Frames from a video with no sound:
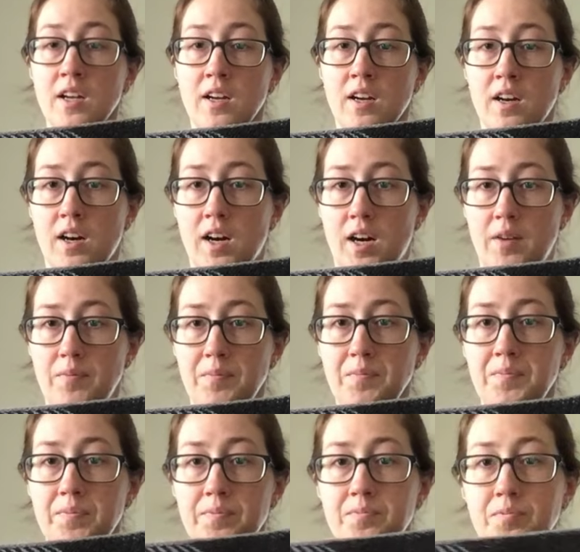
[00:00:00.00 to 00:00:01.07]

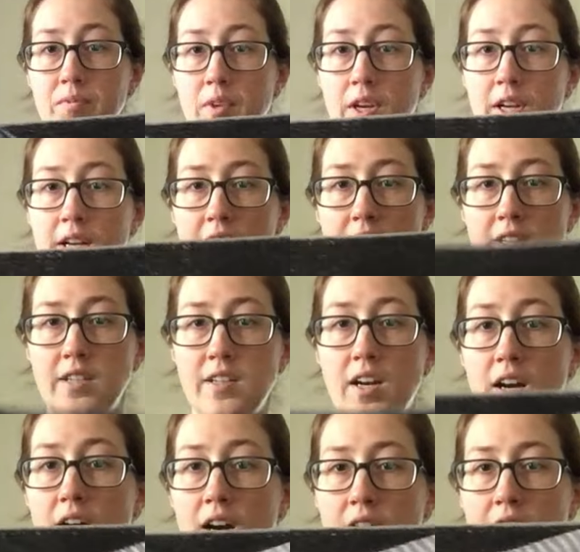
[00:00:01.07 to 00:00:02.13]
And
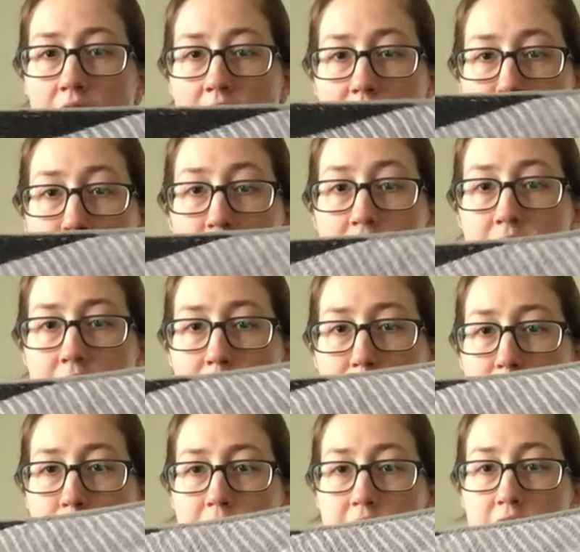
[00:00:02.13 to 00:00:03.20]
I'm pretty happy
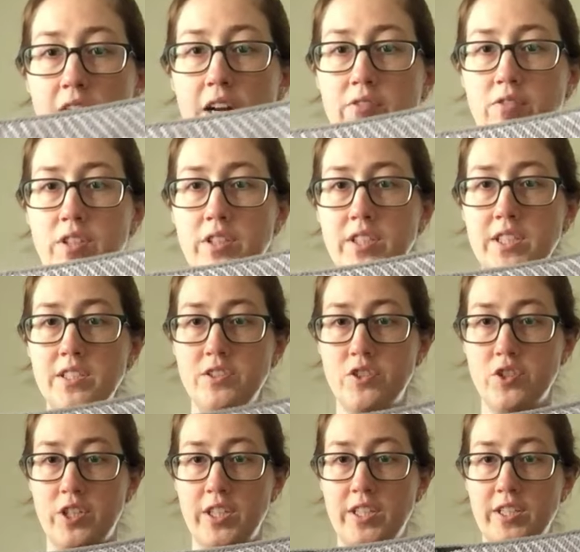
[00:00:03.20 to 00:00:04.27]
with it. I really
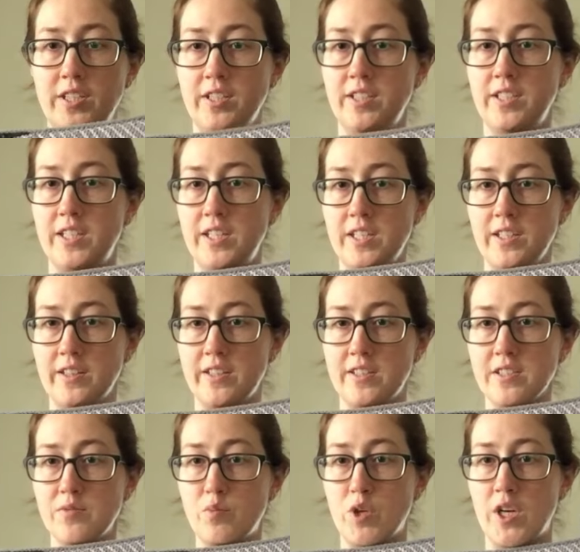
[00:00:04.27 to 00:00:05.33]
enjoyed knitting
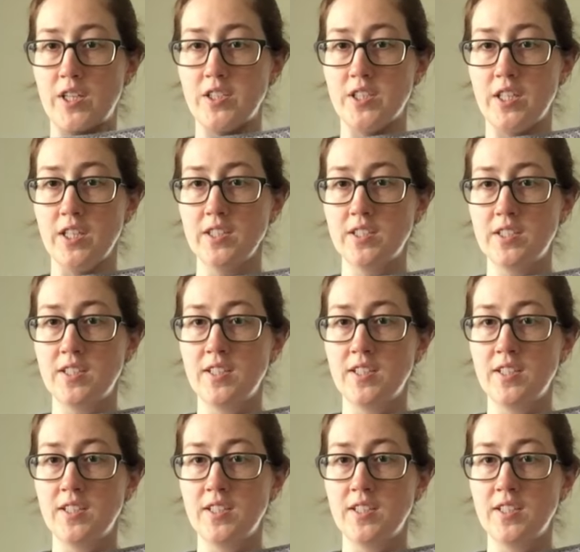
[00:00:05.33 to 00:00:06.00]
this project.